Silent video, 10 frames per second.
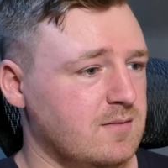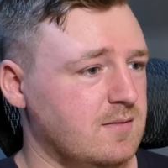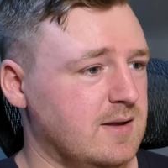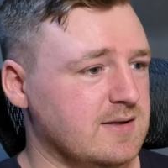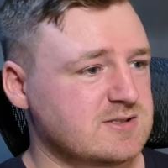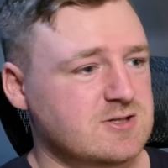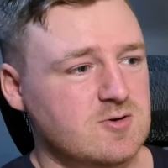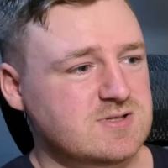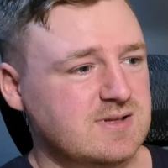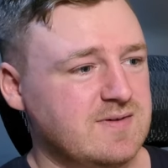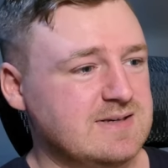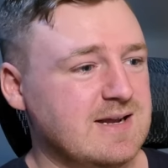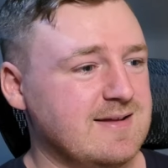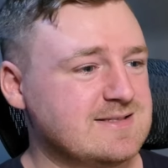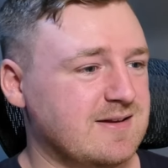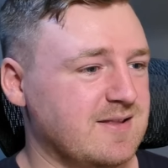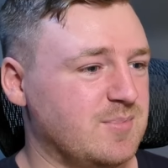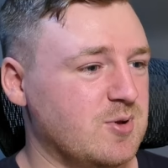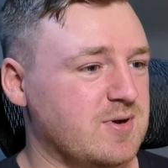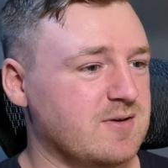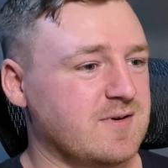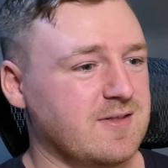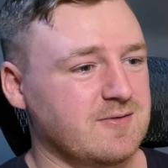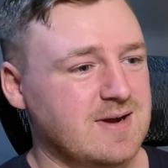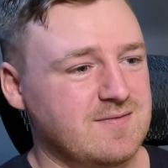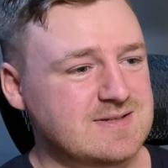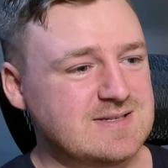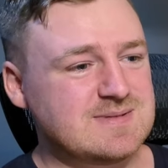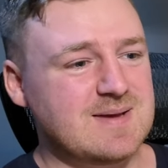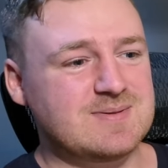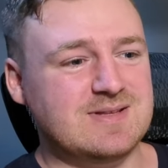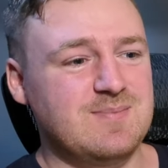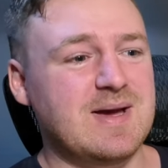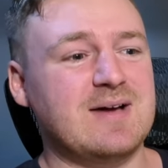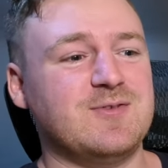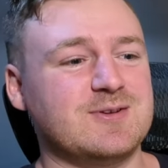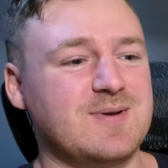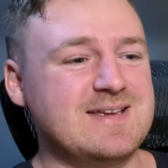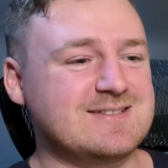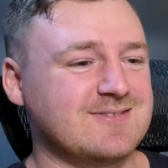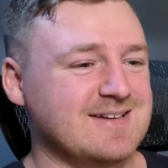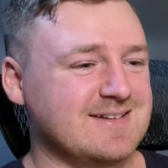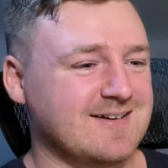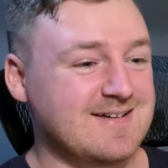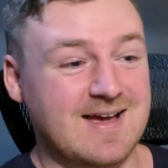Yeah, chokes the living daylights out of the bloke in front of the ref and seems absolutely baffled why he's red carded.